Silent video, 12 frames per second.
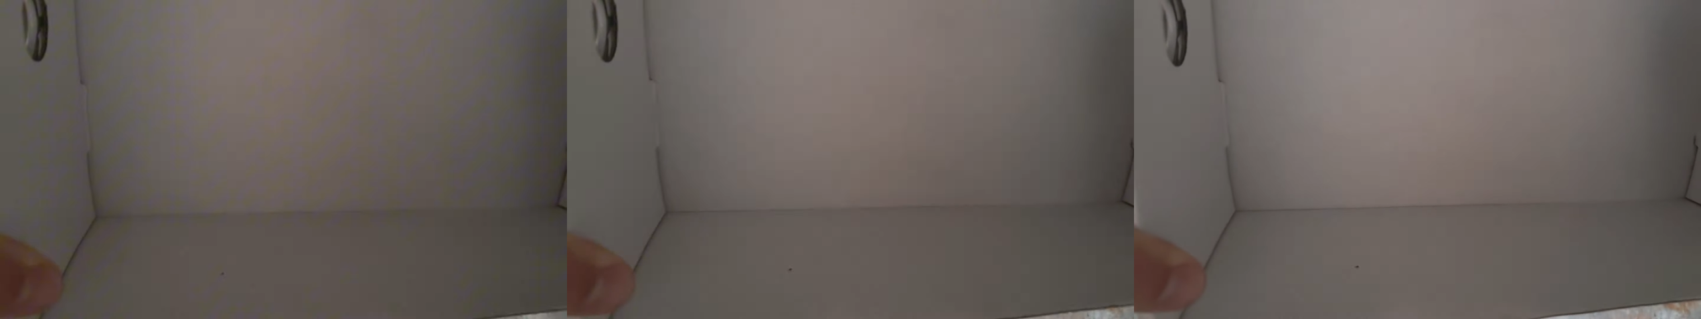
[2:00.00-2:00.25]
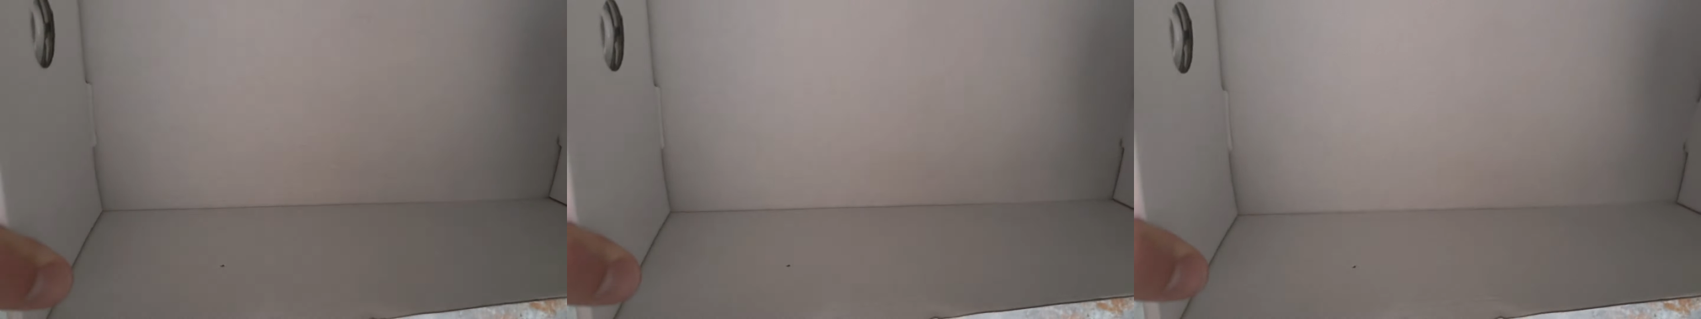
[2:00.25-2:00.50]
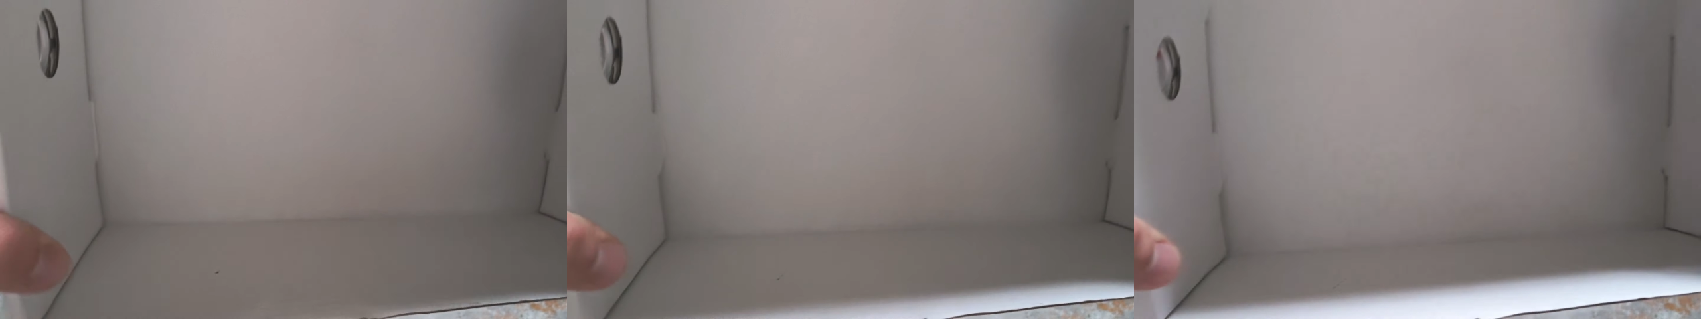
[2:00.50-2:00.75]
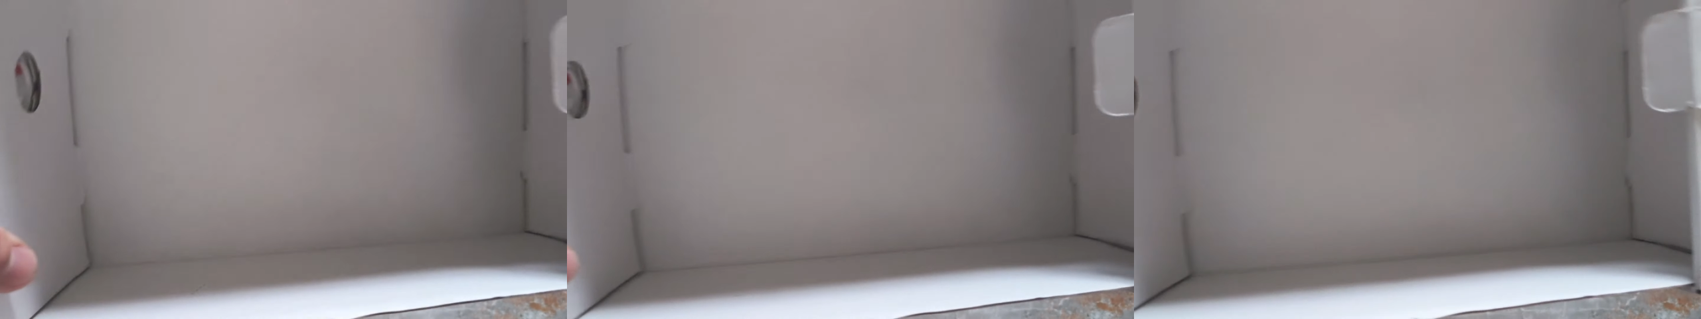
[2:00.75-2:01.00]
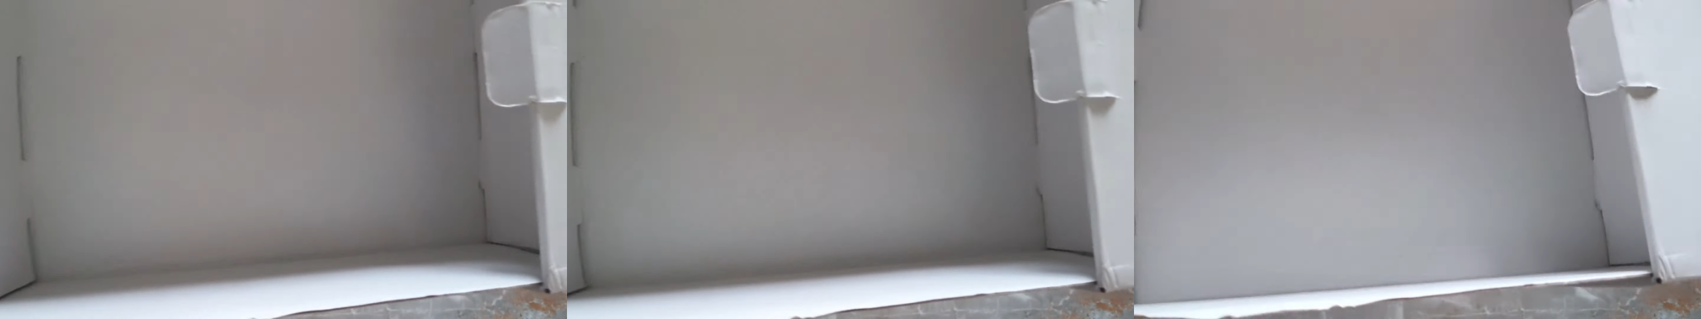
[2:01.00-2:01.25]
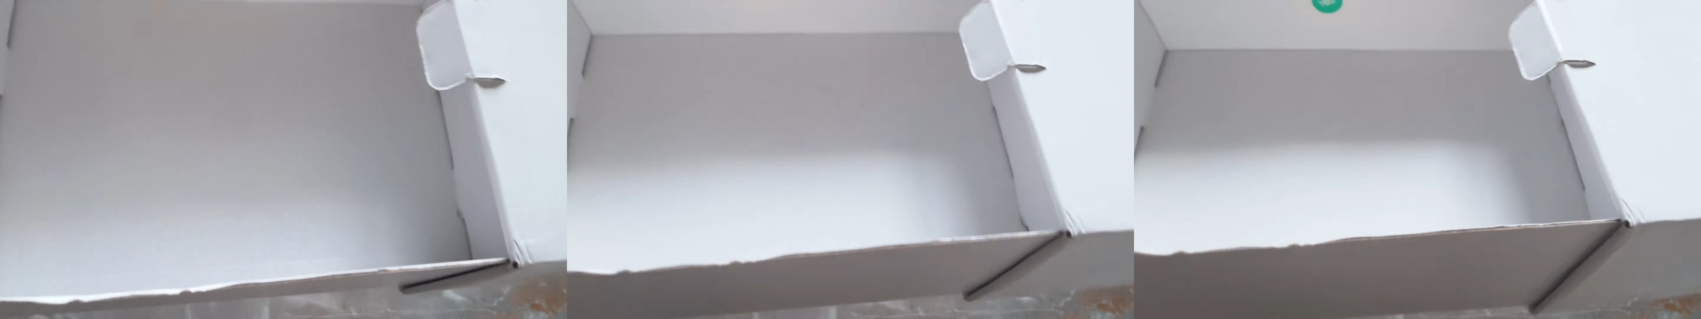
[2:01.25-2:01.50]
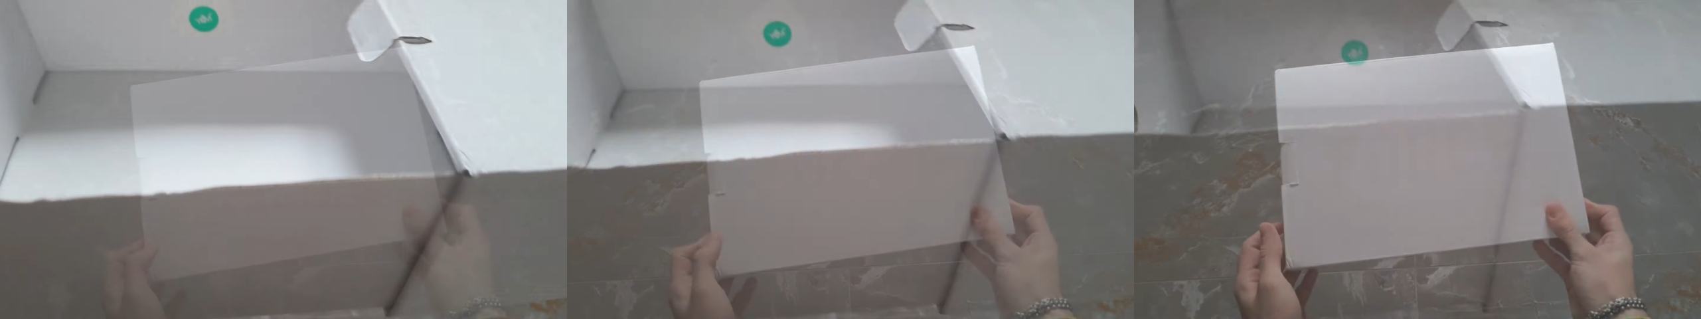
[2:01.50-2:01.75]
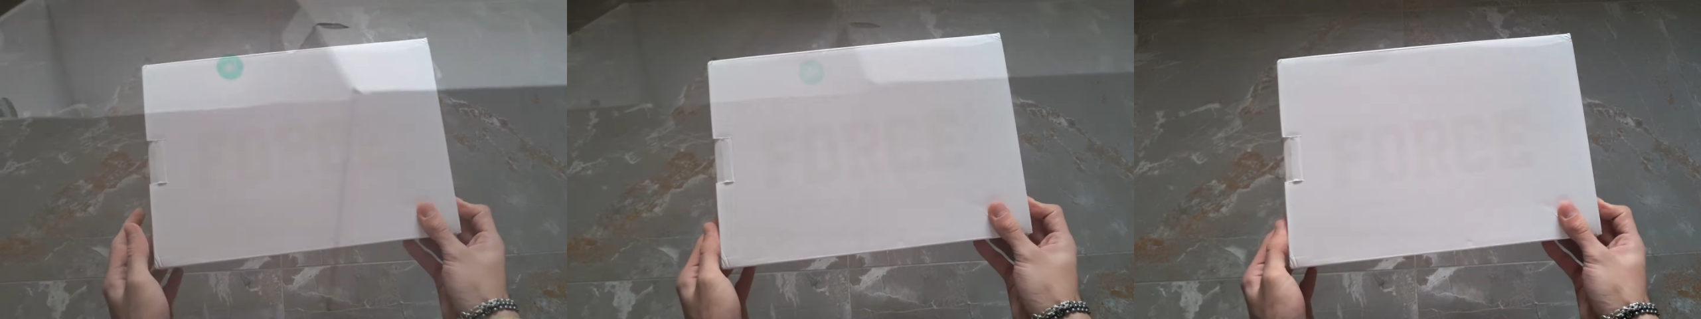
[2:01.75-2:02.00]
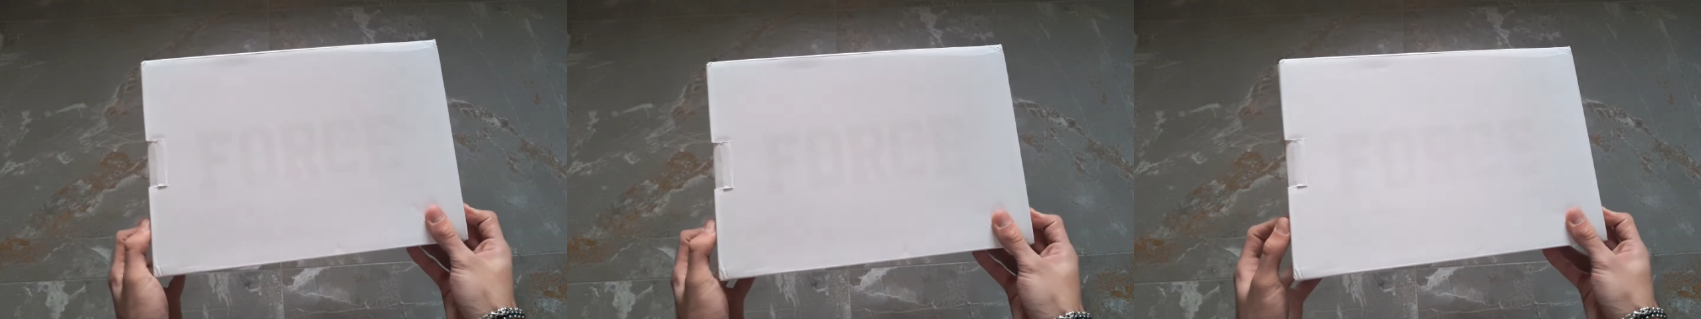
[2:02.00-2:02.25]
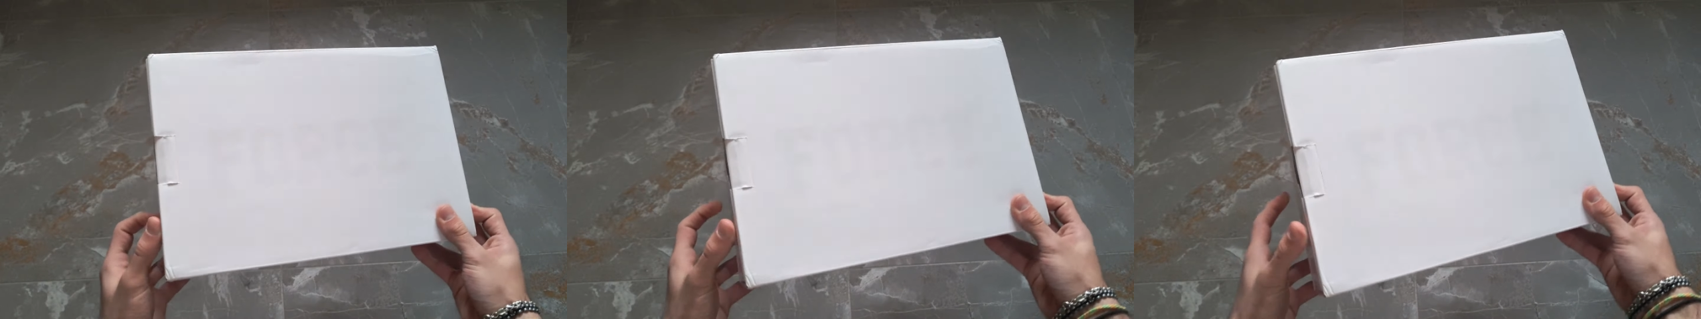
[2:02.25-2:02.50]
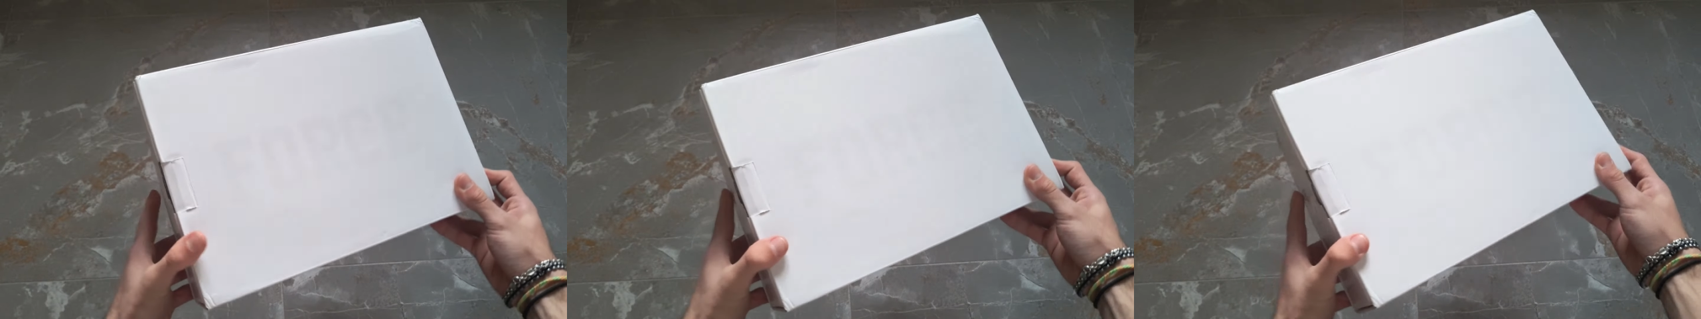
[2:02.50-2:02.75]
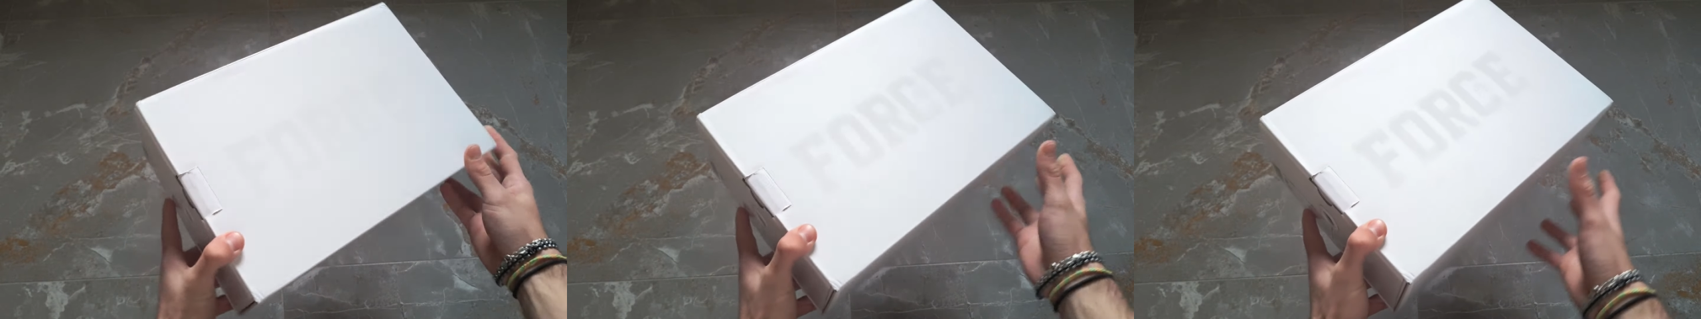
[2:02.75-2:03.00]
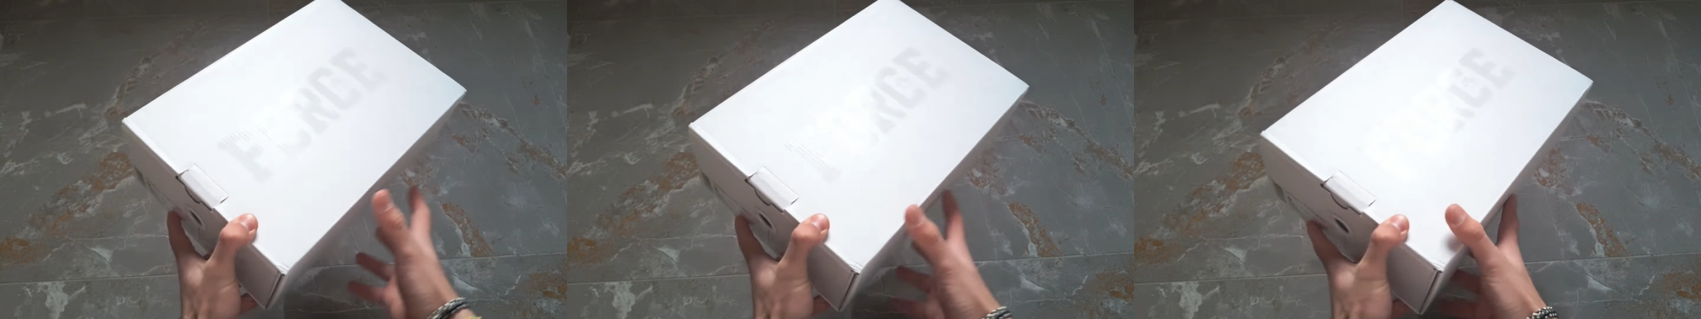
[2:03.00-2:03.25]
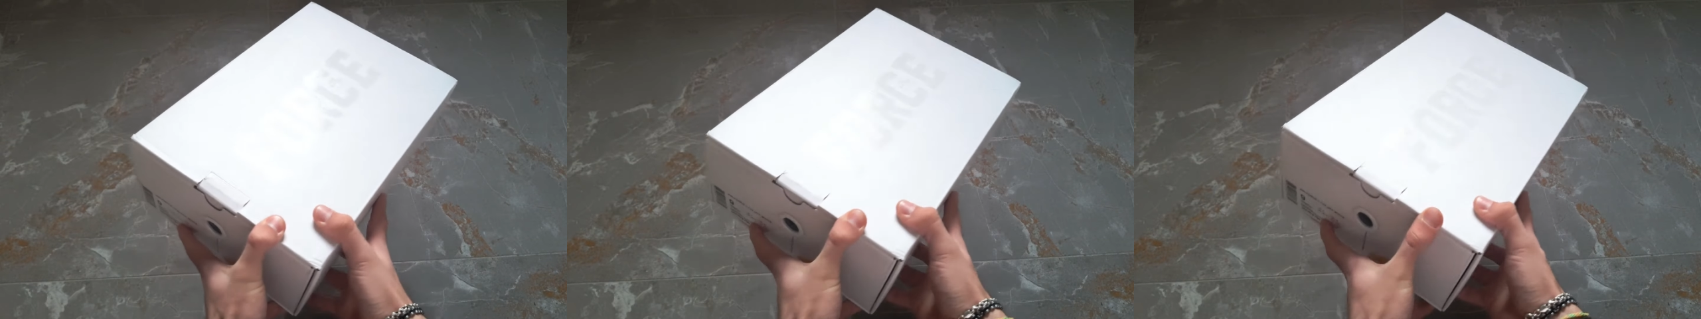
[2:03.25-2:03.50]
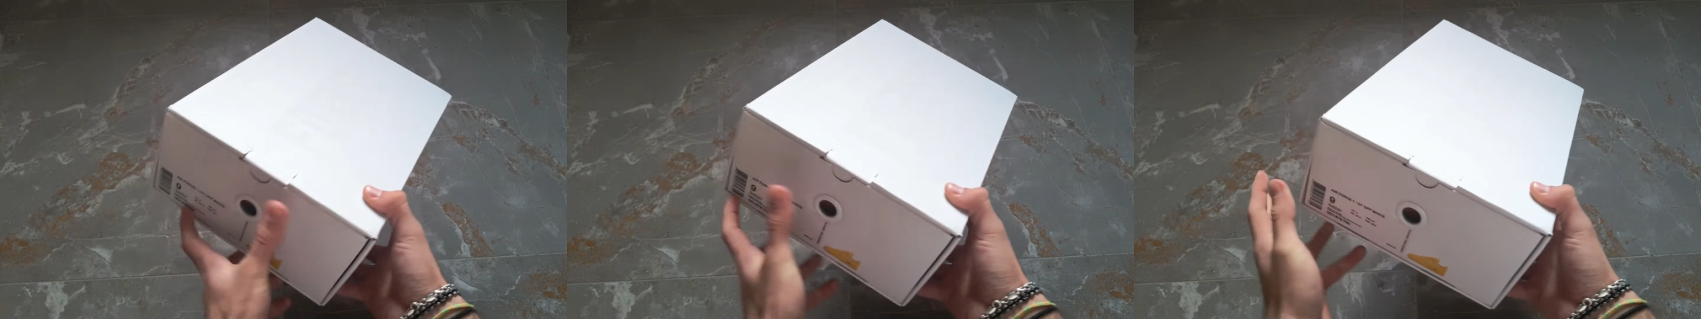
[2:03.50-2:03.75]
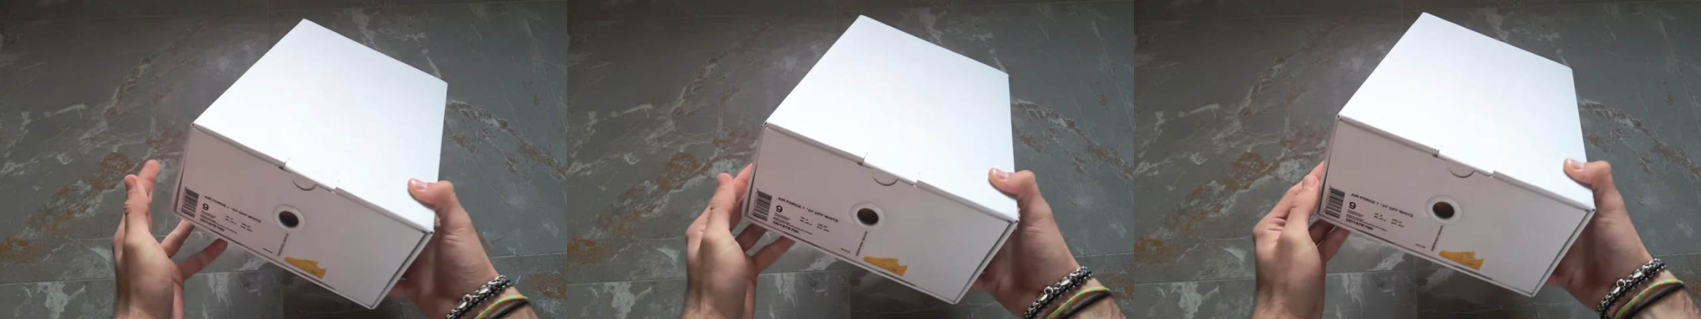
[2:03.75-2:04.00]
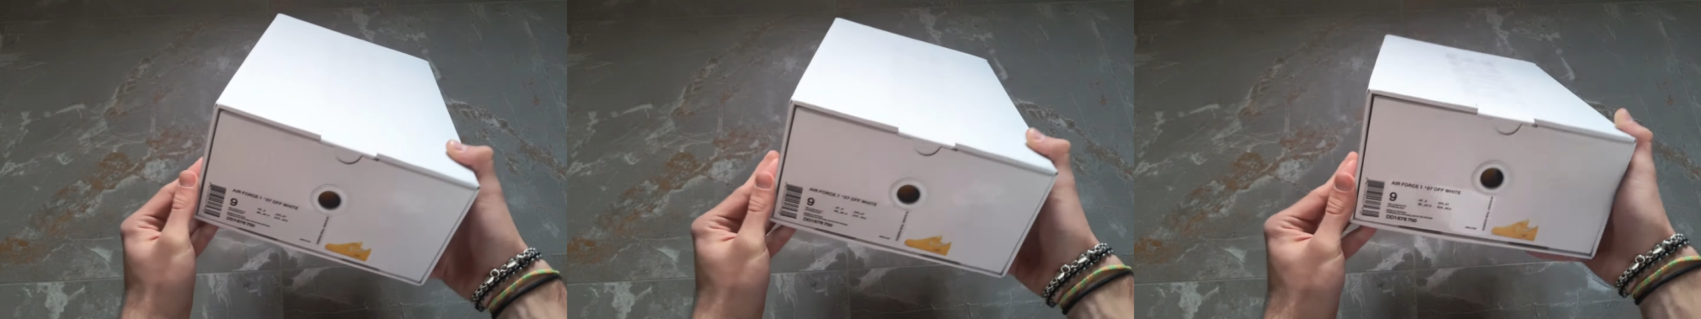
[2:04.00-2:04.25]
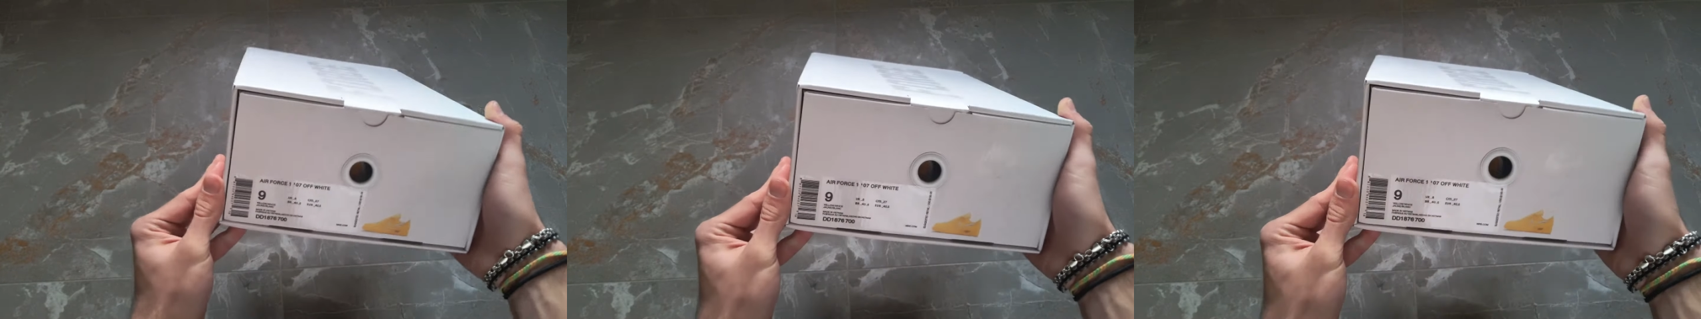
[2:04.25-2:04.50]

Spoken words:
(no speaker visible)